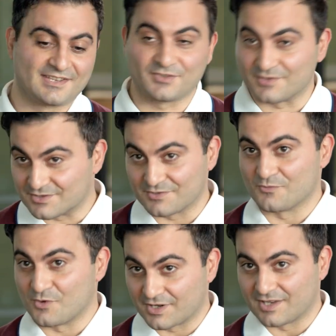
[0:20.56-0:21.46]
As soon as you
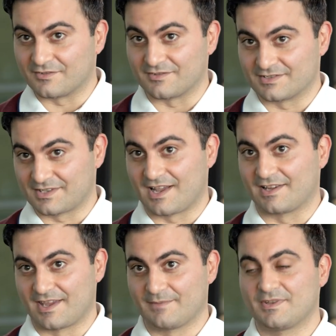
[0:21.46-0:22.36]
walk into the STAR
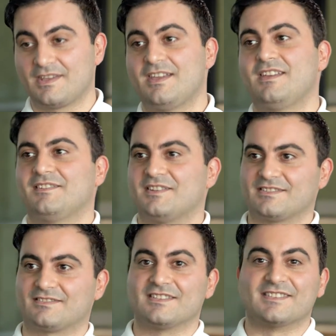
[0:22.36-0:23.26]
Lab,
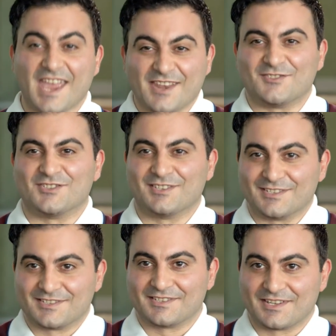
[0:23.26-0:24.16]
there's this energy,
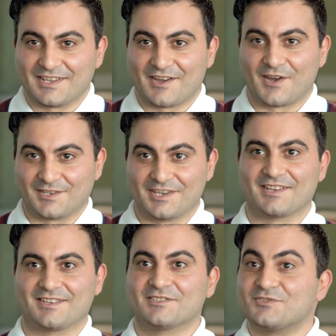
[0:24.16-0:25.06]
this
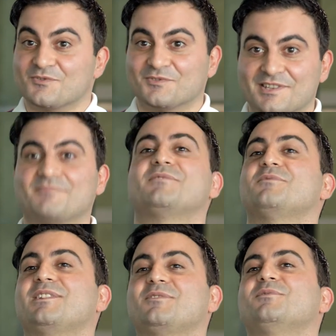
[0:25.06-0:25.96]
idea that soon something
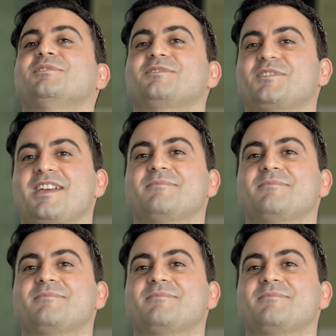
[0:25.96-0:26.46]
really cool is going to